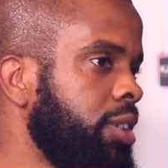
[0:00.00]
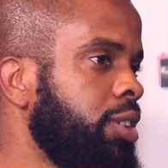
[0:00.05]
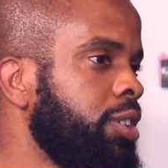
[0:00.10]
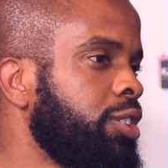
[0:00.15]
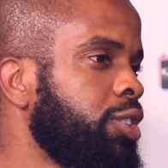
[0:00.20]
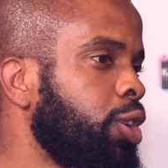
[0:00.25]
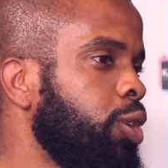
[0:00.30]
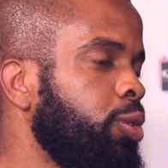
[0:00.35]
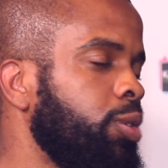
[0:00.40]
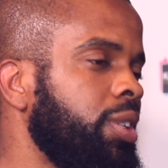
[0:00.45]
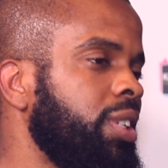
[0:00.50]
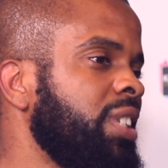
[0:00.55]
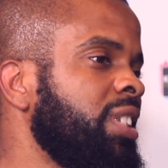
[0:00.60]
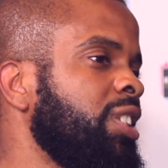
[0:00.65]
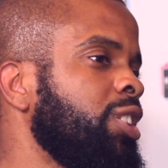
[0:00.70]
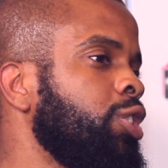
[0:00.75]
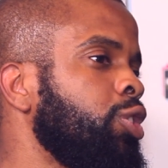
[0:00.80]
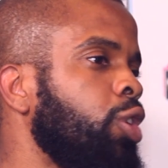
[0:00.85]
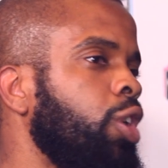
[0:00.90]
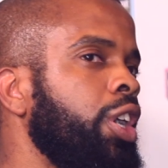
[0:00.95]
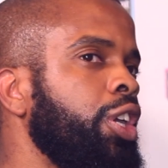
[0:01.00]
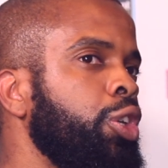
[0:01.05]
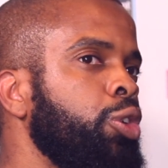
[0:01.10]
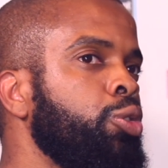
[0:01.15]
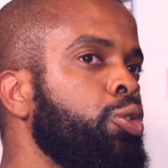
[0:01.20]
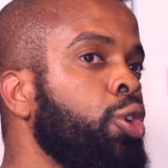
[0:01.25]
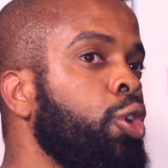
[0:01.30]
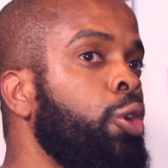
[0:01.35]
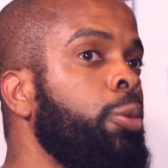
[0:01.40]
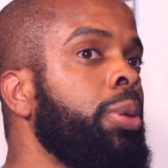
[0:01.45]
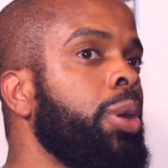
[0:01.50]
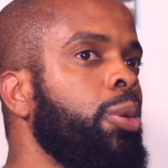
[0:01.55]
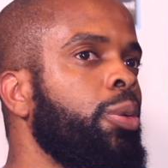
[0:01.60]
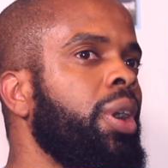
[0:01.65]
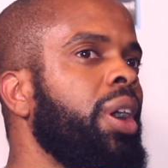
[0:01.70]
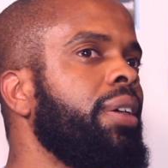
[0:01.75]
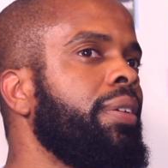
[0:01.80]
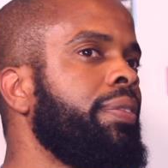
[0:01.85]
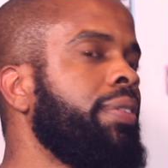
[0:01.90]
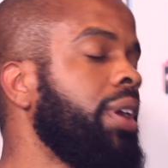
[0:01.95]
So this is not a utopia
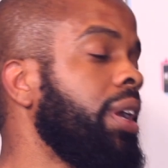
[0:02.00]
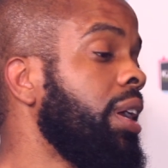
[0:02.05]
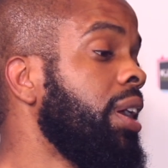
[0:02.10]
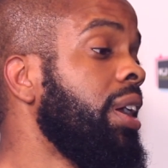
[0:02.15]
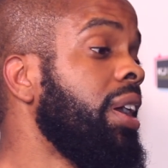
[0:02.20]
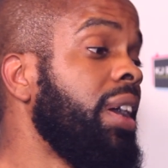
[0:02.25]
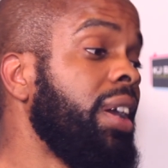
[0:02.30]
where I think